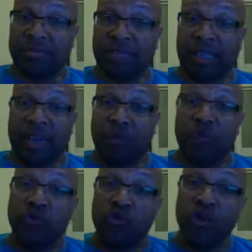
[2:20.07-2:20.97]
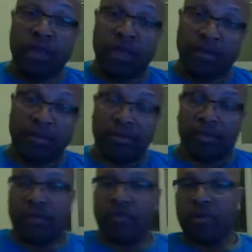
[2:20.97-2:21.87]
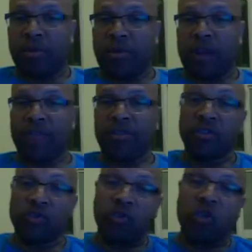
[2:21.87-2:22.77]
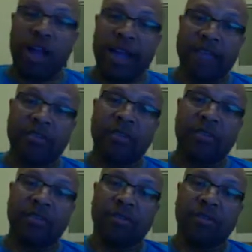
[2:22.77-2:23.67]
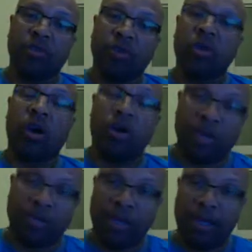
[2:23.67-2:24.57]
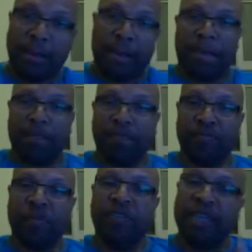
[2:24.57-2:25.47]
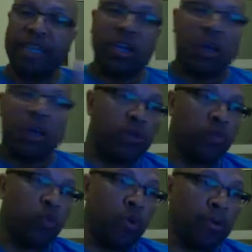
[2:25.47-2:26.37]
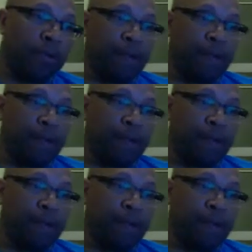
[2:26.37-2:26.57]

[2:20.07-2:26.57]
And I was running from Christ. And Christ was calling me, just like he called this woman.